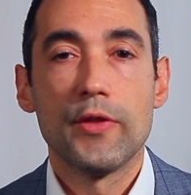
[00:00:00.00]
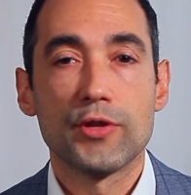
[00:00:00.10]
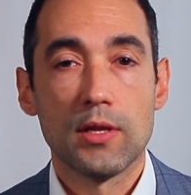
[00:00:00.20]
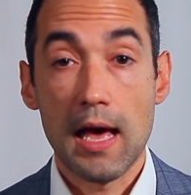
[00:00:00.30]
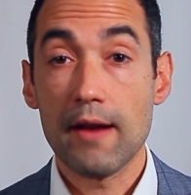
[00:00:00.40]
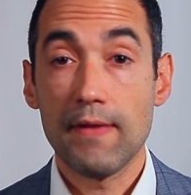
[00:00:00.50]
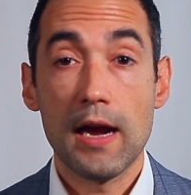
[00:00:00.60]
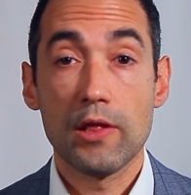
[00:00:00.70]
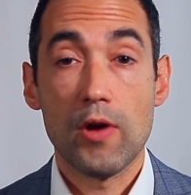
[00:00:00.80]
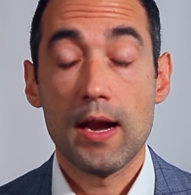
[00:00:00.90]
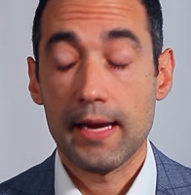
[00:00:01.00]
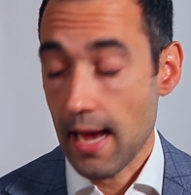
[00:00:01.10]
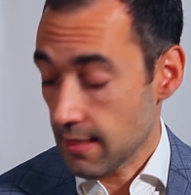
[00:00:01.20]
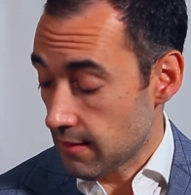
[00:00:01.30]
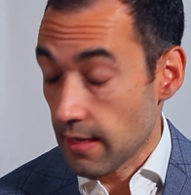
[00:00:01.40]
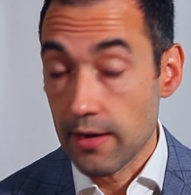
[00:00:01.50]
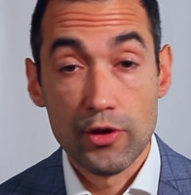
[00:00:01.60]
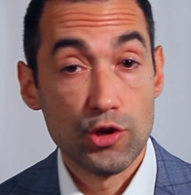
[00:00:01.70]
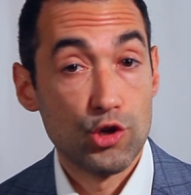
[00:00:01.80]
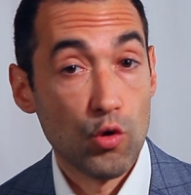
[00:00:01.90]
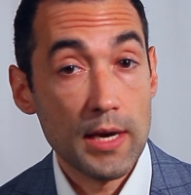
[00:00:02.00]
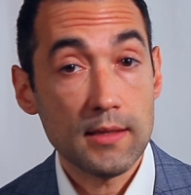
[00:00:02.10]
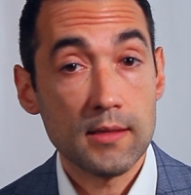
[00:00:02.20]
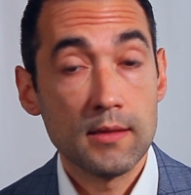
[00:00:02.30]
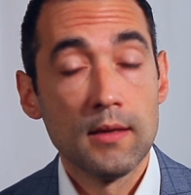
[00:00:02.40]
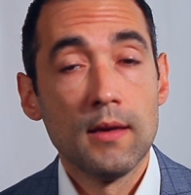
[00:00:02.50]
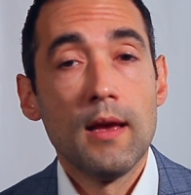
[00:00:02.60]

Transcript: There's a lot of hyaluronic acid in the joints